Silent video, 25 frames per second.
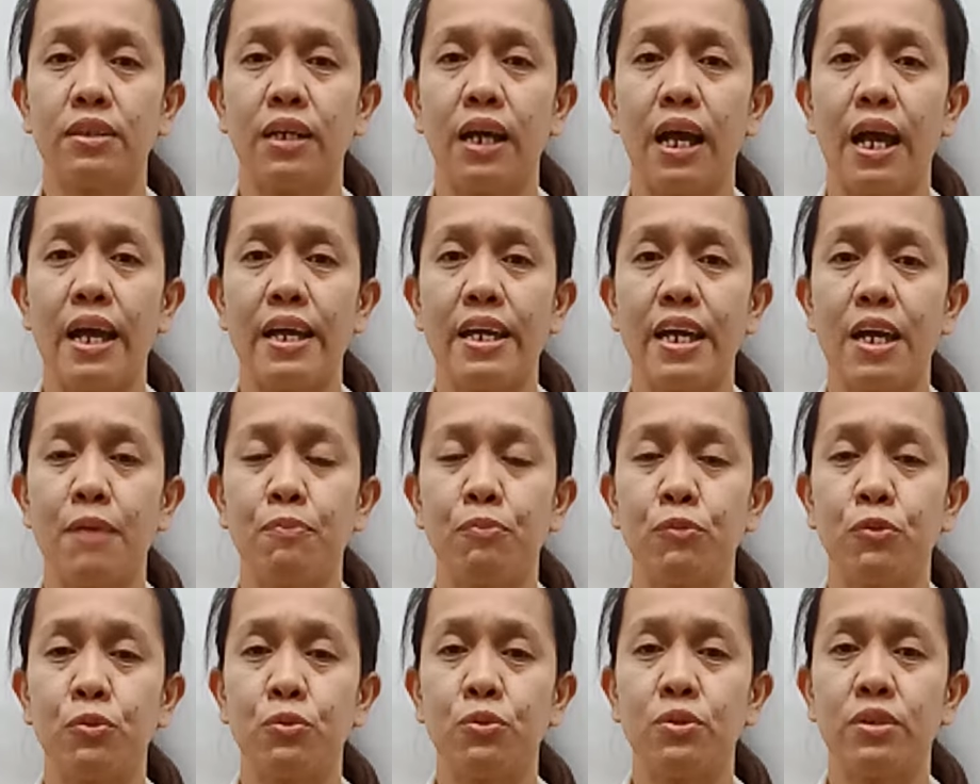I
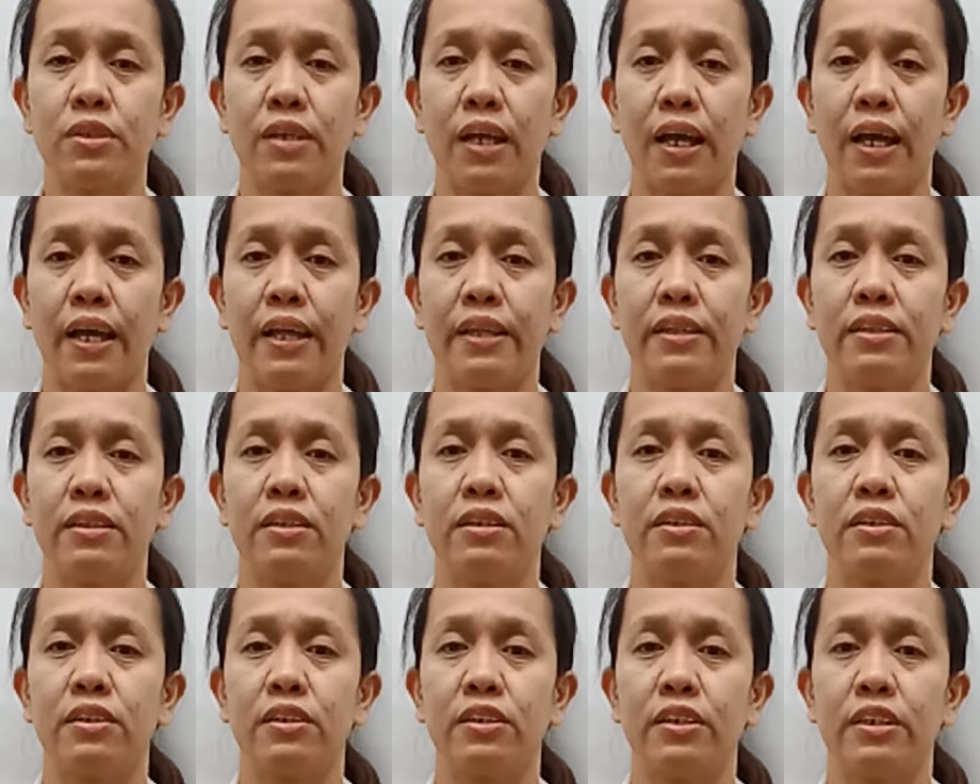have two sons.
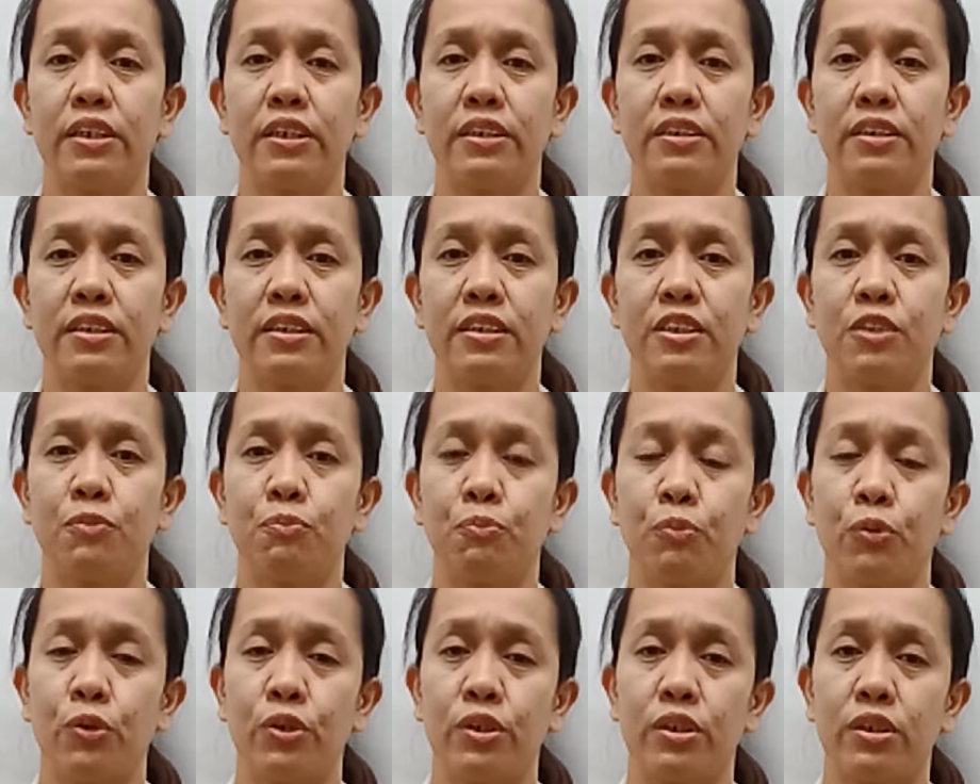Her age is
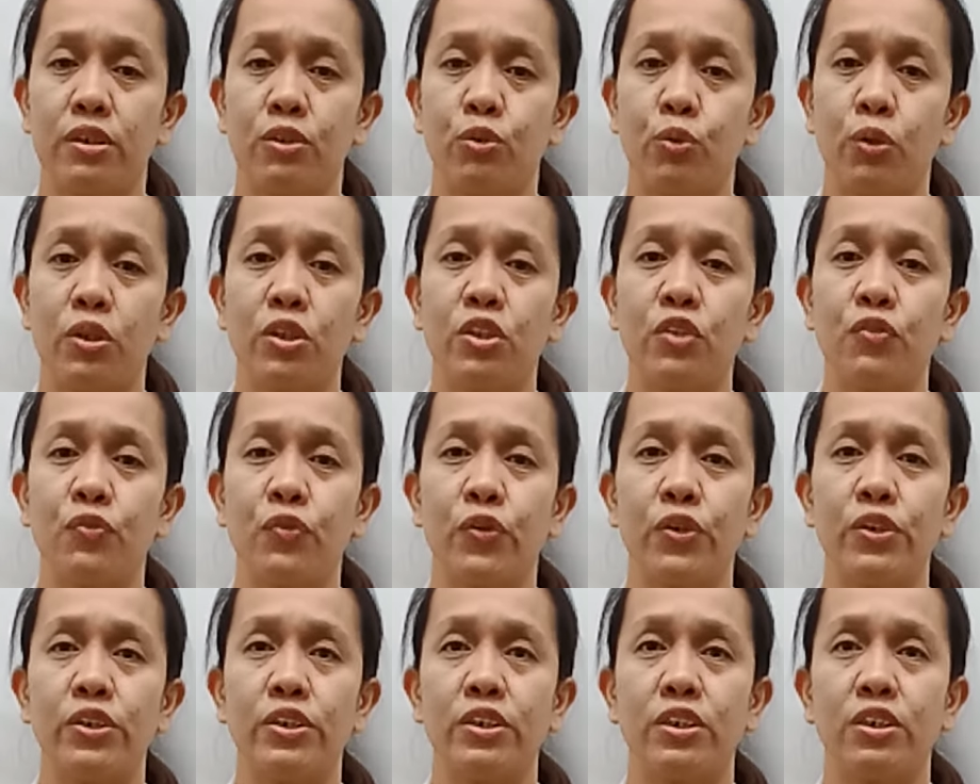
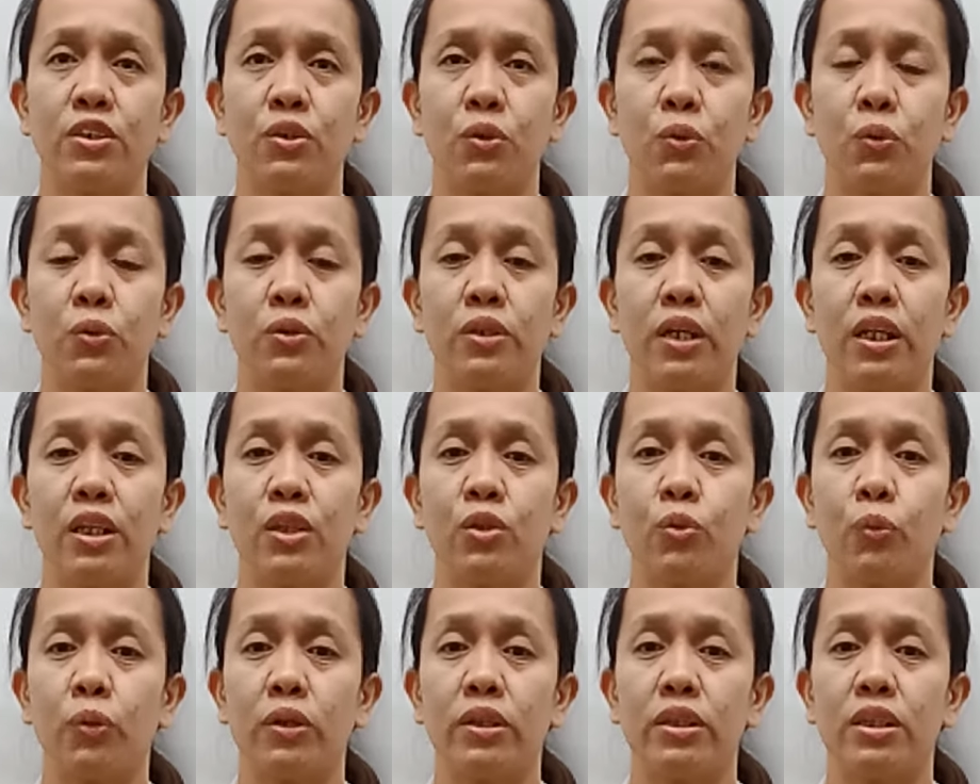24 years old
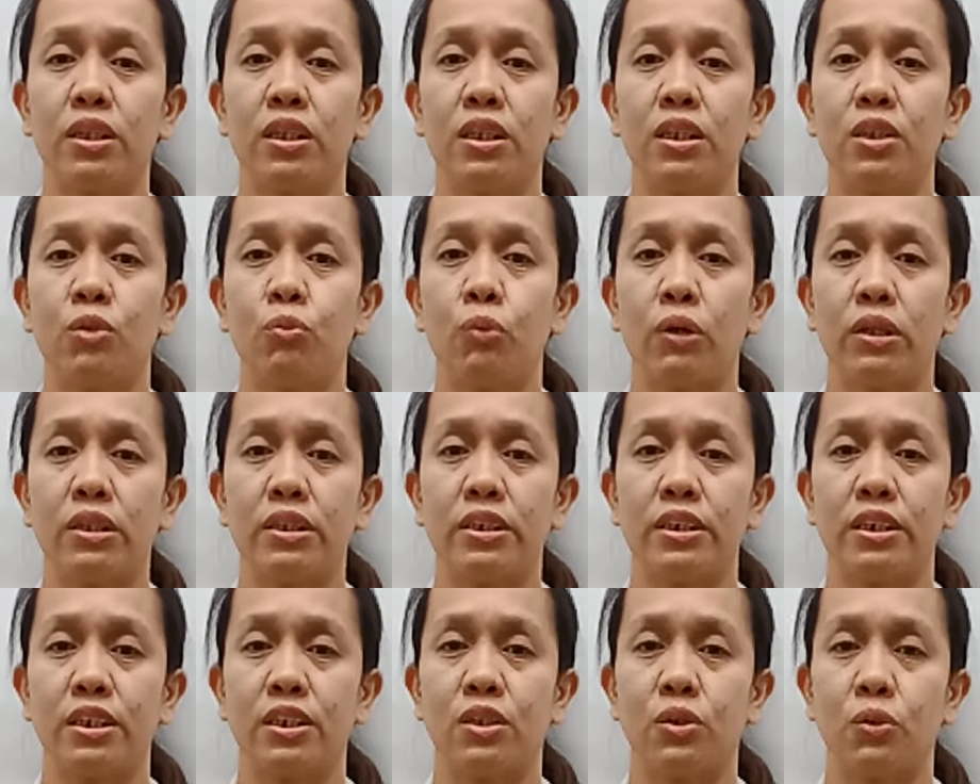and 21
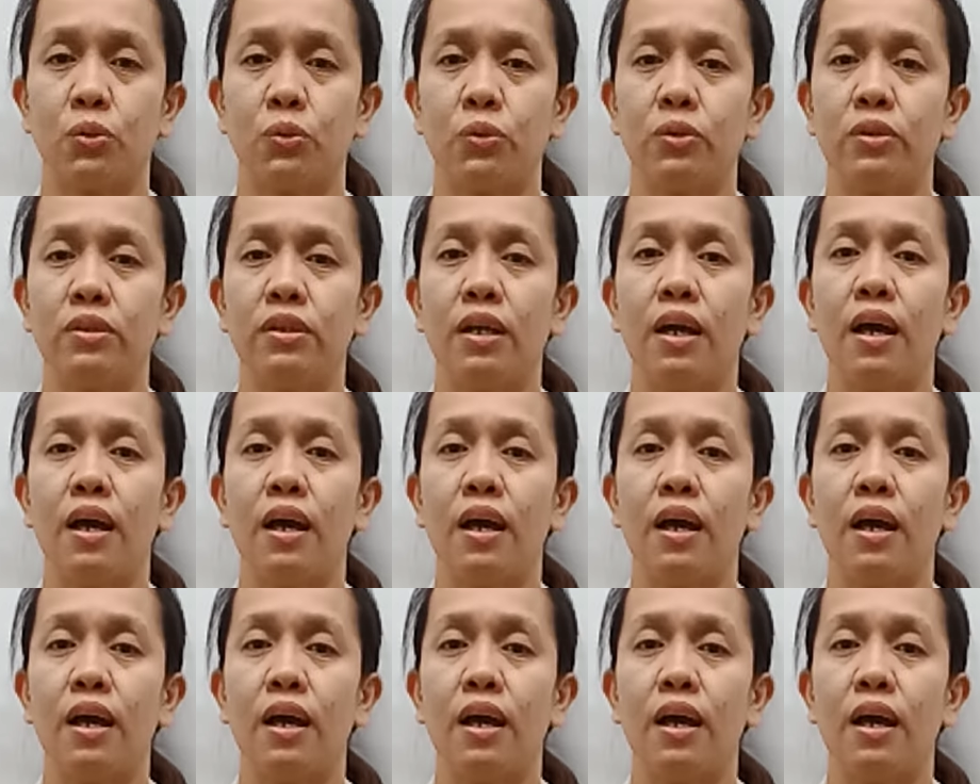years old.